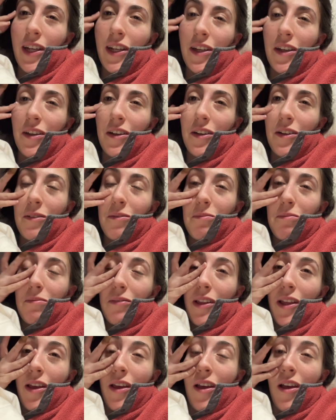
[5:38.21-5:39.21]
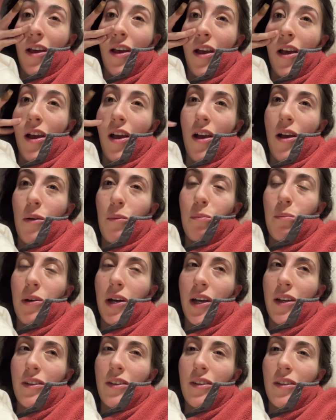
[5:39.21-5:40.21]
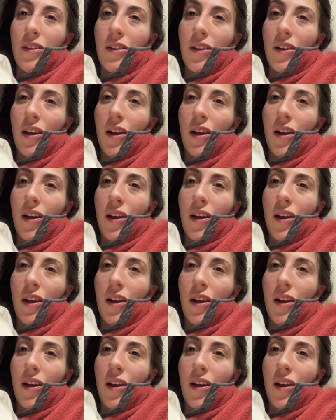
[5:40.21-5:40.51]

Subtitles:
here, but